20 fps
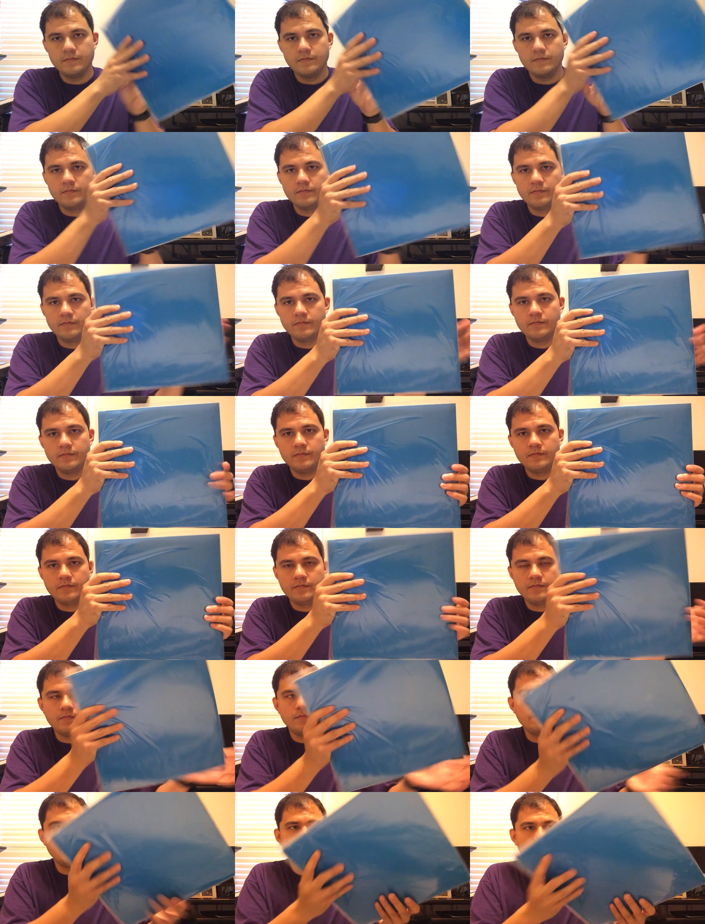
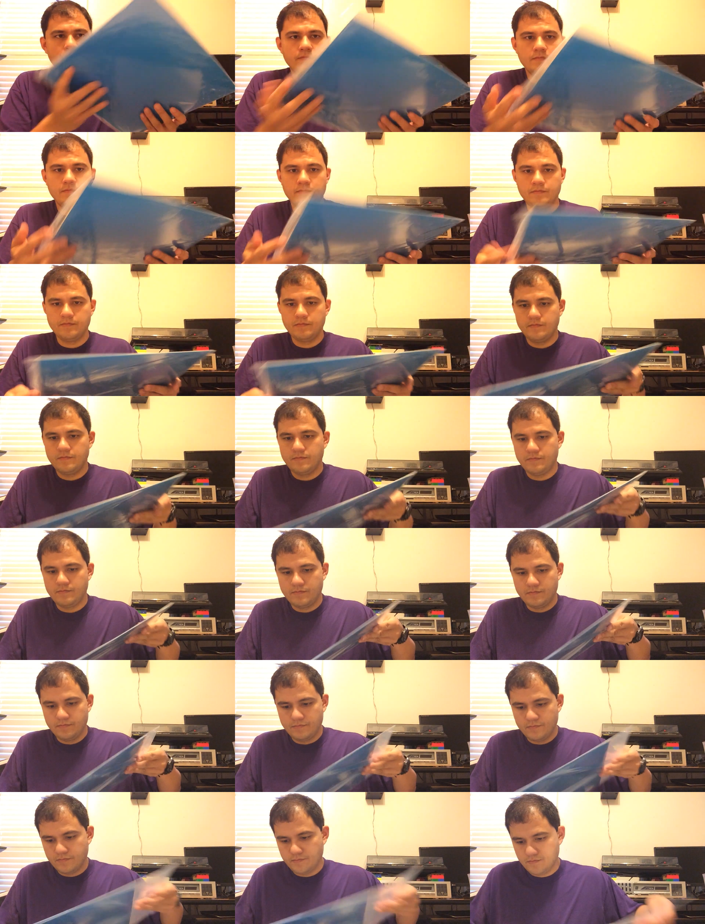
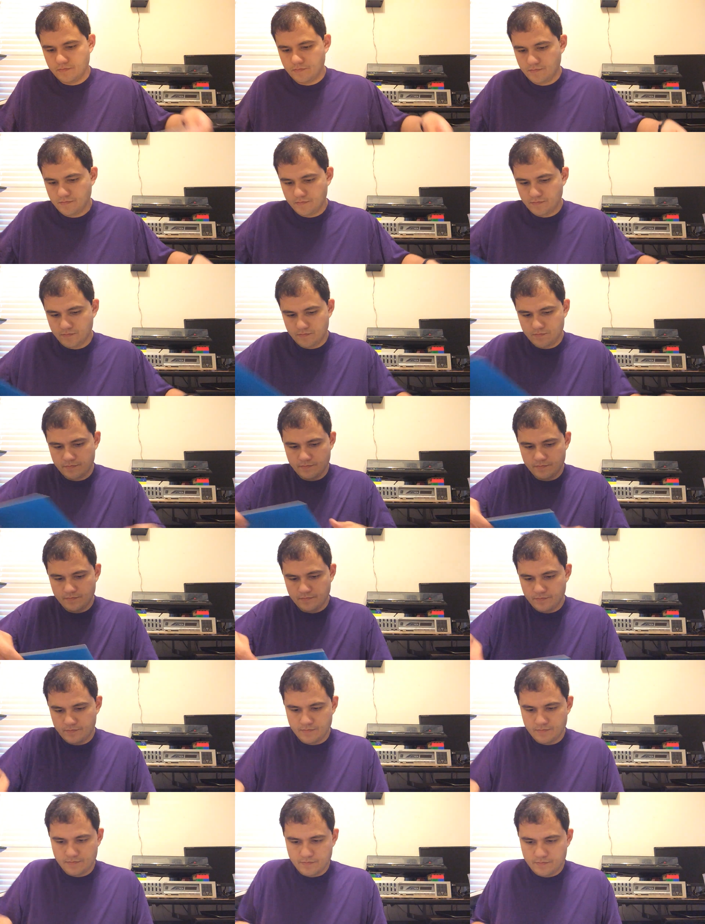
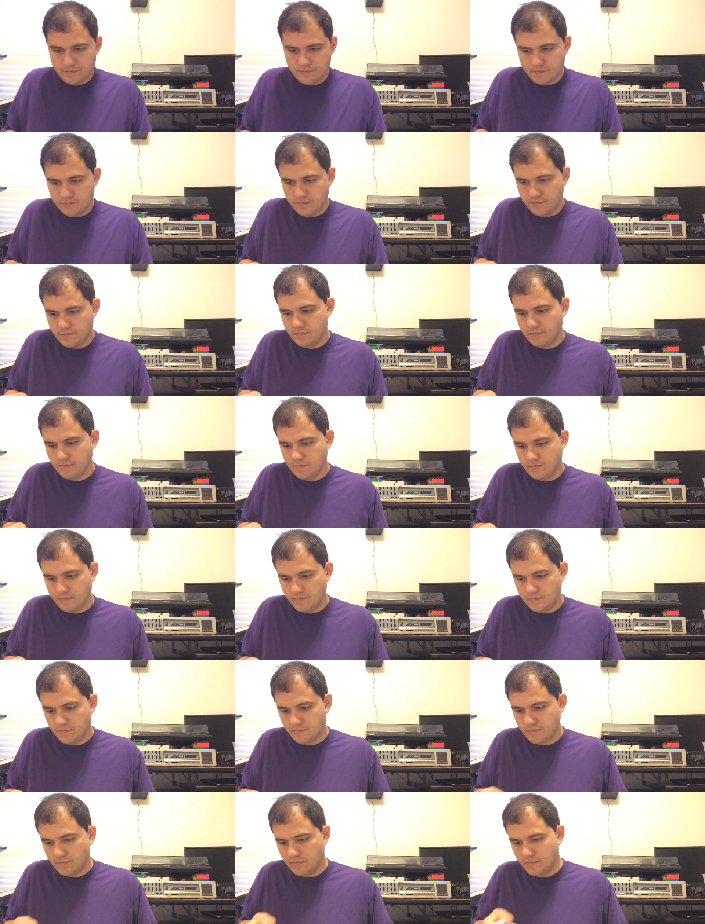
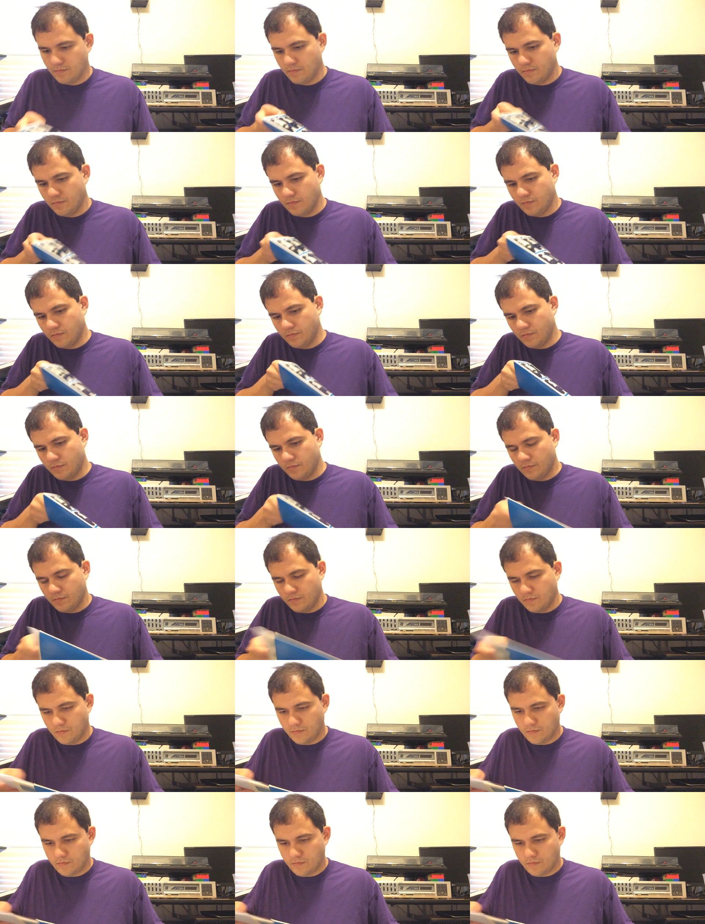Nobody speaks.